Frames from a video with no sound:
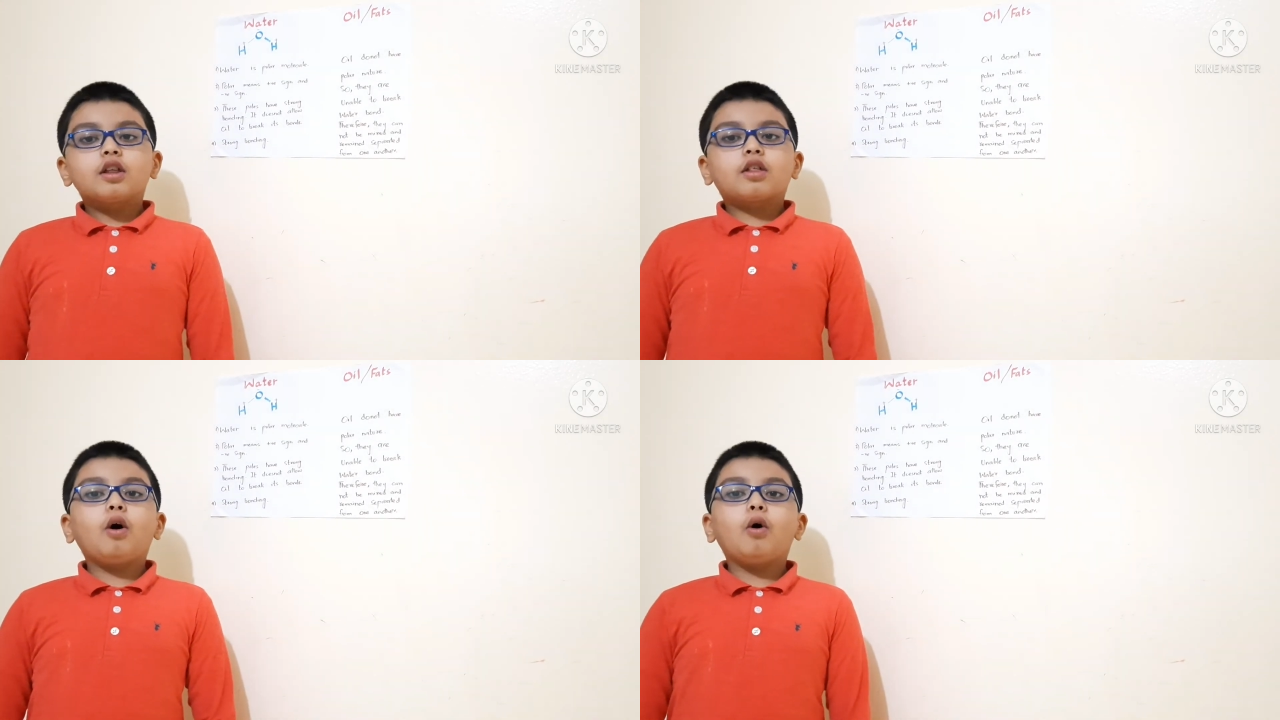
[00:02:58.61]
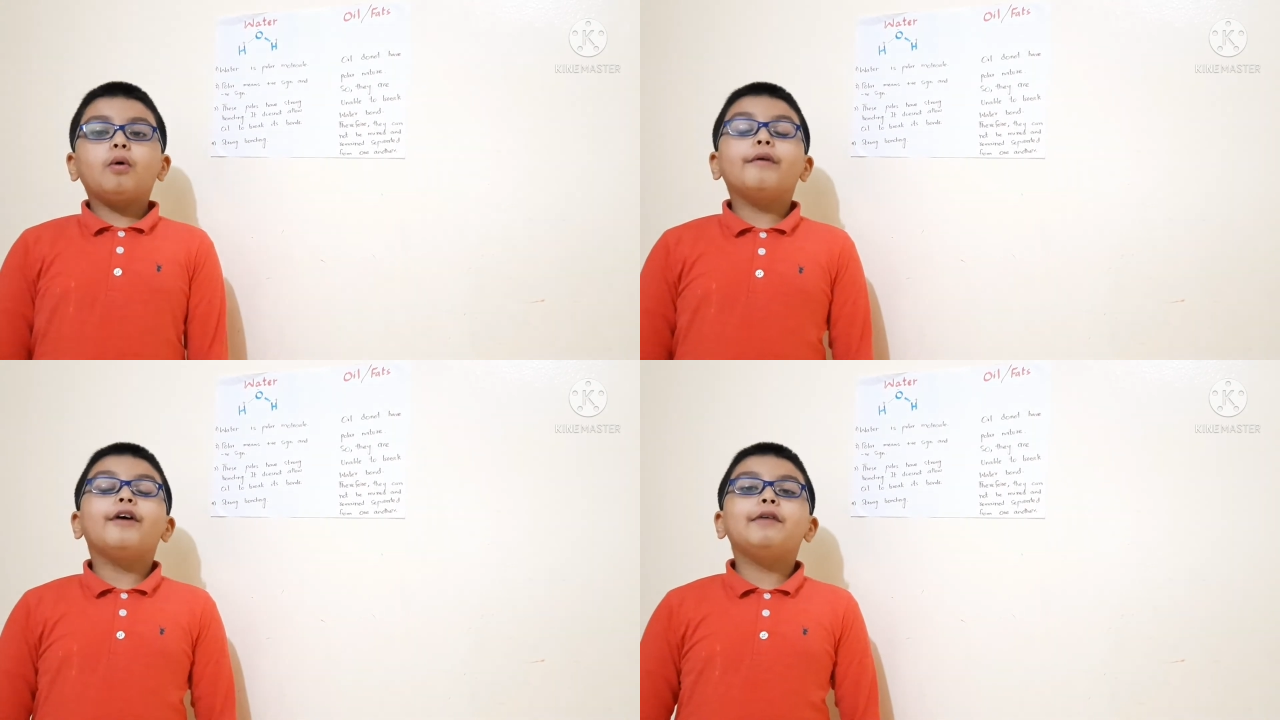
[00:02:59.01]

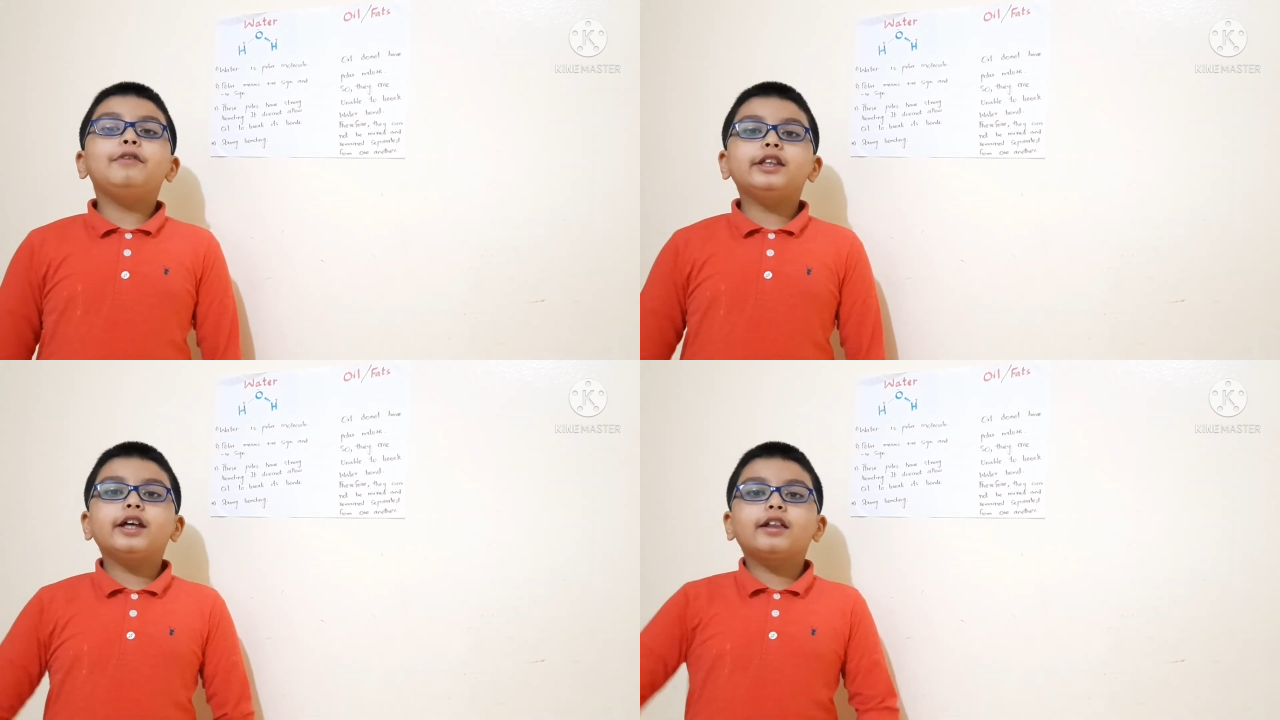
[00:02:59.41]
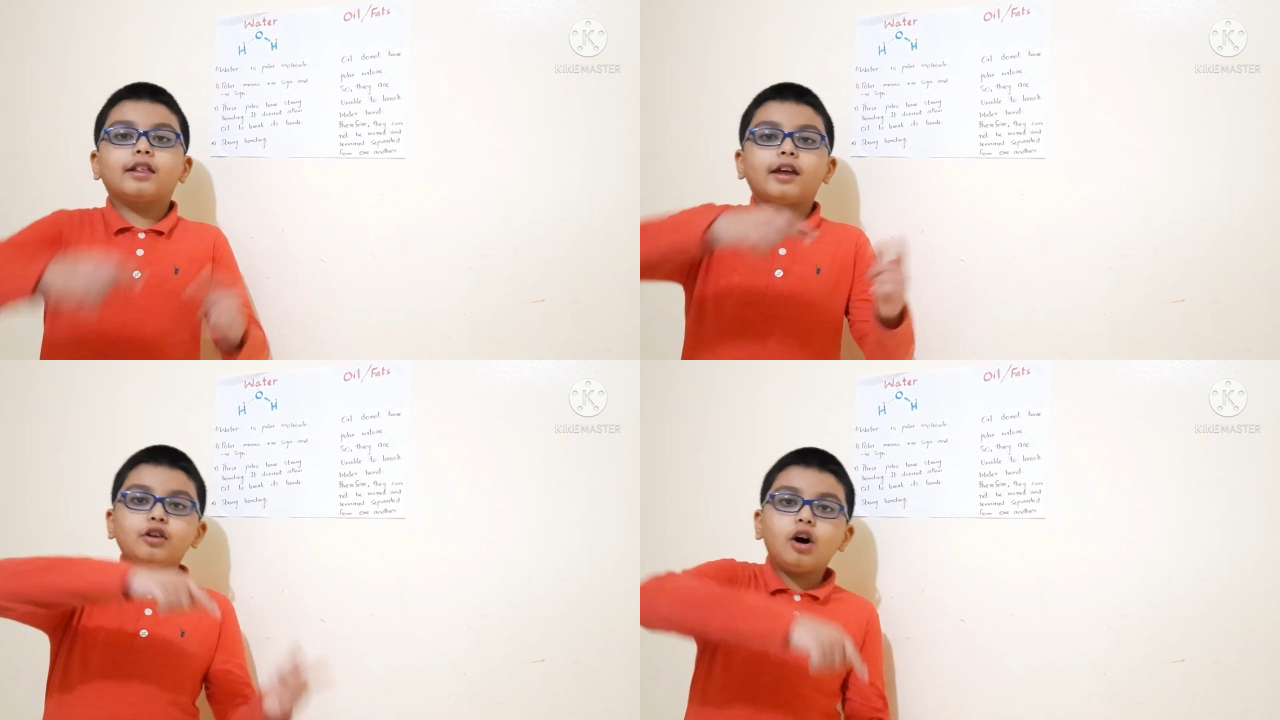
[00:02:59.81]
So heavy things
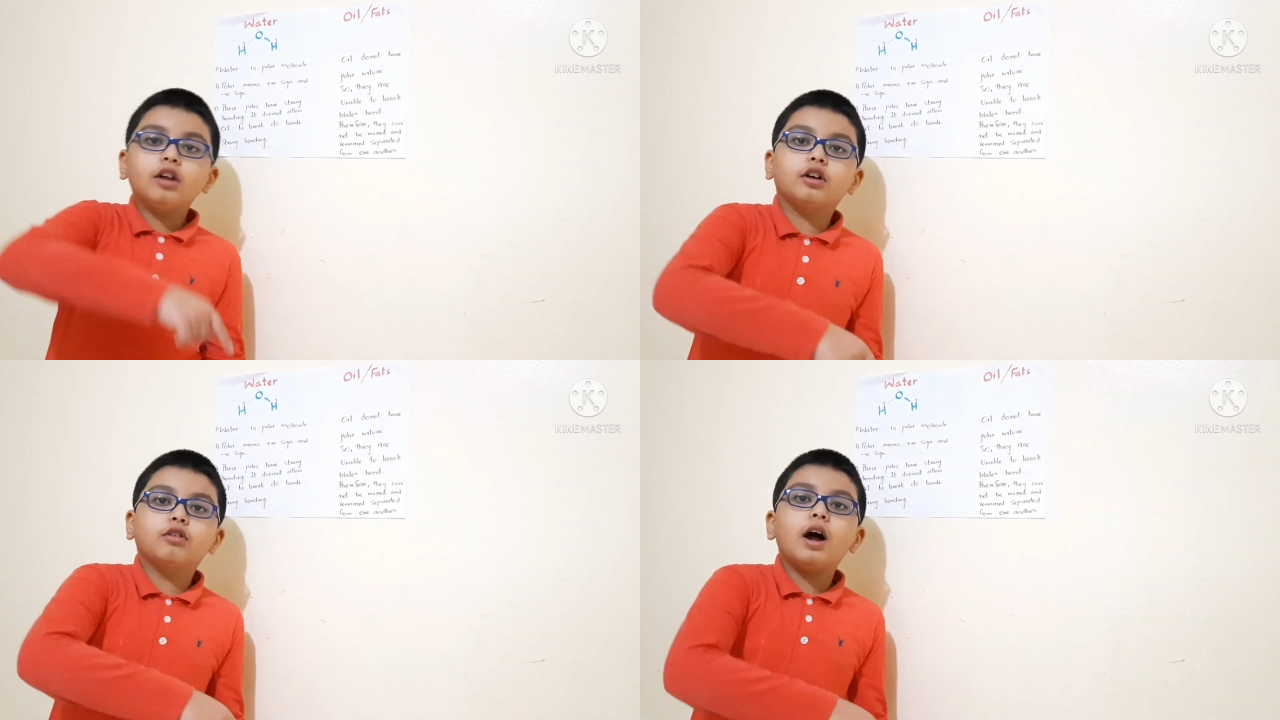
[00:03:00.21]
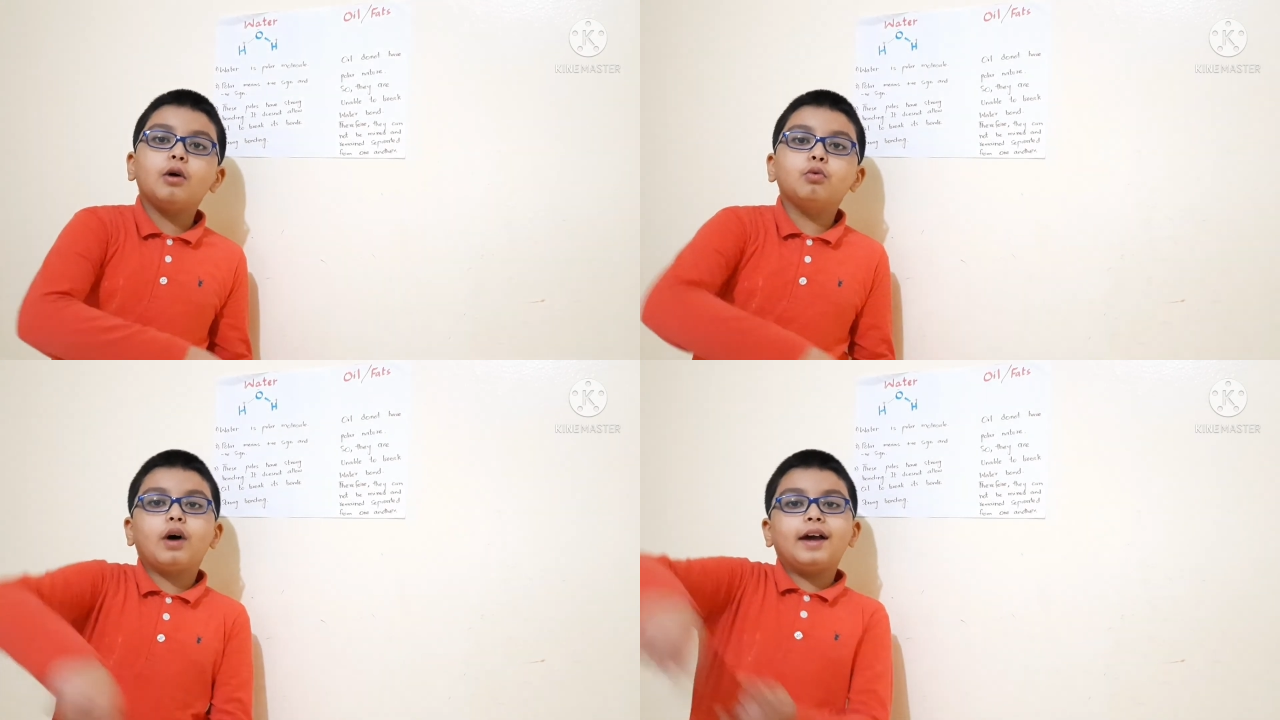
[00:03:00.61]
sit on the
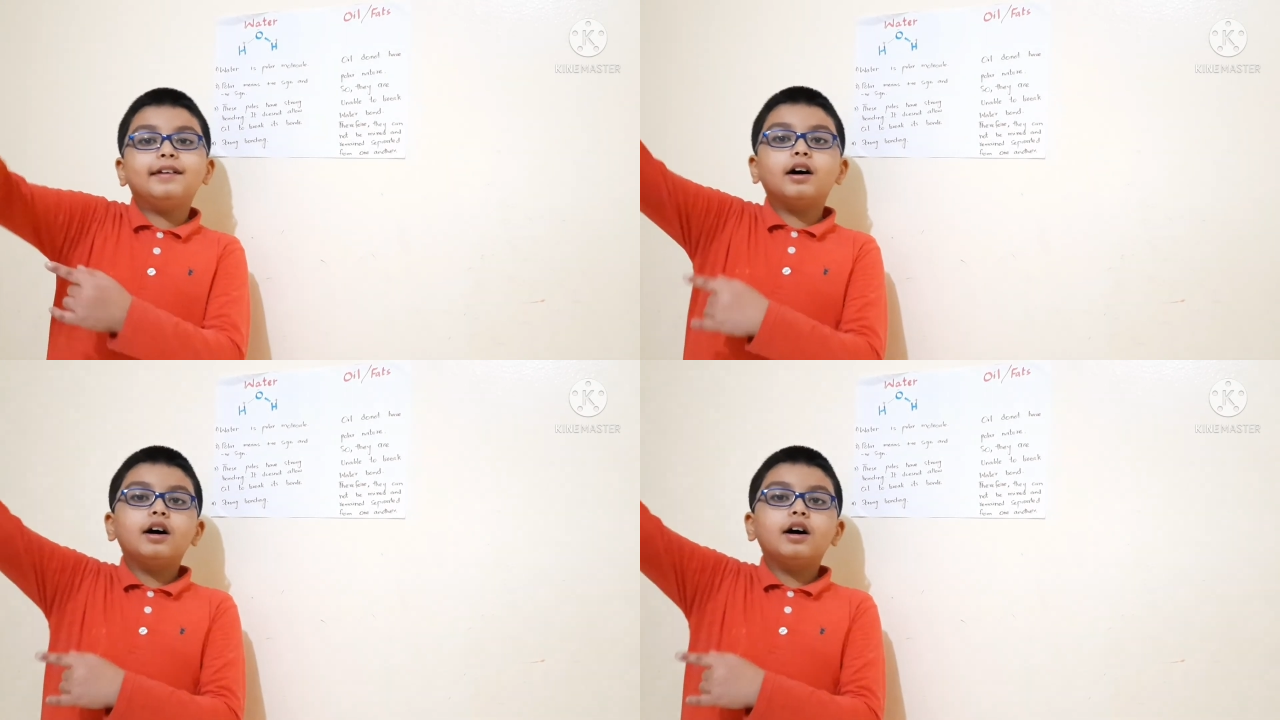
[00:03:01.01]
ground while the